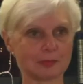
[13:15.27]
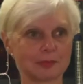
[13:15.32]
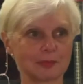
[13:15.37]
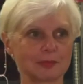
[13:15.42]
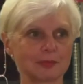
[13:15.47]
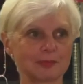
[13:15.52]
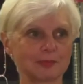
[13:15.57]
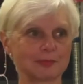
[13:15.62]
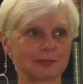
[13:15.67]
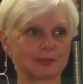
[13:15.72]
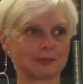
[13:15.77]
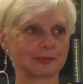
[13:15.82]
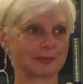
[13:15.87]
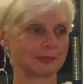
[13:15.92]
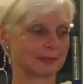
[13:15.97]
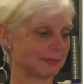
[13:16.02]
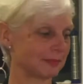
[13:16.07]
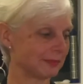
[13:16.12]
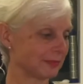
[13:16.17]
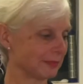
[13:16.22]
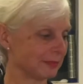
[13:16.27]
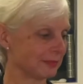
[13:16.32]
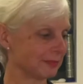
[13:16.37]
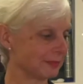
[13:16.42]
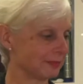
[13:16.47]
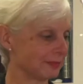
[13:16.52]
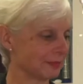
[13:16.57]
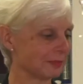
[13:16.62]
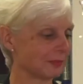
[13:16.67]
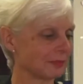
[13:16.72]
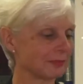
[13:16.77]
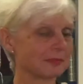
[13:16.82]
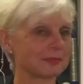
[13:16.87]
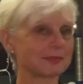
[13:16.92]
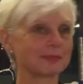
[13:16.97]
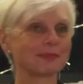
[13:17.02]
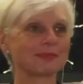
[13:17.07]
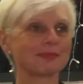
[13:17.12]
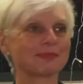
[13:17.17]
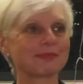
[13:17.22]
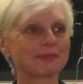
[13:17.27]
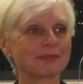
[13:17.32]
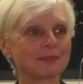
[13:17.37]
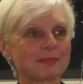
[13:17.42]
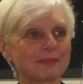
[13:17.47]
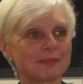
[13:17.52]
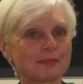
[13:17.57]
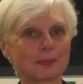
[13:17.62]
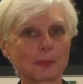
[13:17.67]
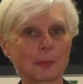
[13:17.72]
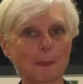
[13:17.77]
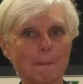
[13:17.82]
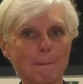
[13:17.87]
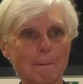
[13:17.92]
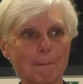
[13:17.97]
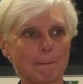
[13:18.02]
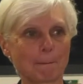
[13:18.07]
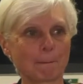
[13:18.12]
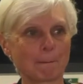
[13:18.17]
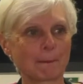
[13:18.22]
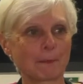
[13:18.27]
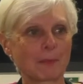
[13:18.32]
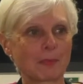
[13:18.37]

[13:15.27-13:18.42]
Have we any more thumbs up, anybody?